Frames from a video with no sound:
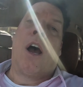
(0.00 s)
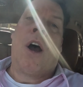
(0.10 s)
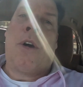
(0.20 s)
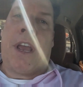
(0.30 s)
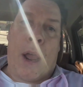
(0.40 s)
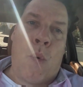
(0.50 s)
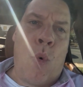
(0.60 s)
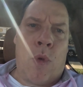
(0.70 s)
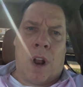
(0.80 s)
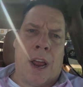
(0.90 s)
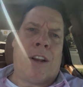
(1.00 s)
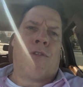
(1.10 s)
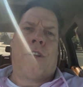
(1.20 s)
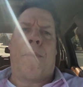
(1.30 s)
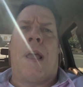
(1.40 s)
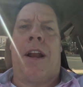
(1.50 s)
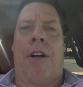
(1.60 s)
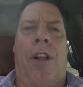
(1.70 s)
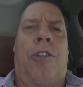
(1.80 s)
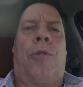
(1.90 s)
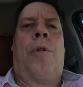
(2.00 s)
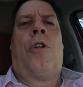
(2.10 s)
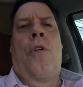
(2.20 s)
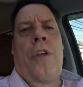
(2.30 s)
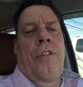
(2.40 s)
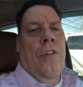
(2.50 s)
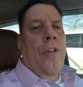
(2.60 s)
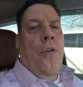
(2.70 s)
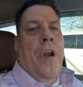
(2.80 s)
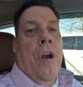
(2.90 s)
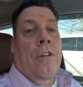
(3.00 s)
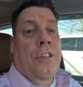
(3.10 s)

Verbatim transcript: Okay, ooh, the light's really bad here. Let's go through here.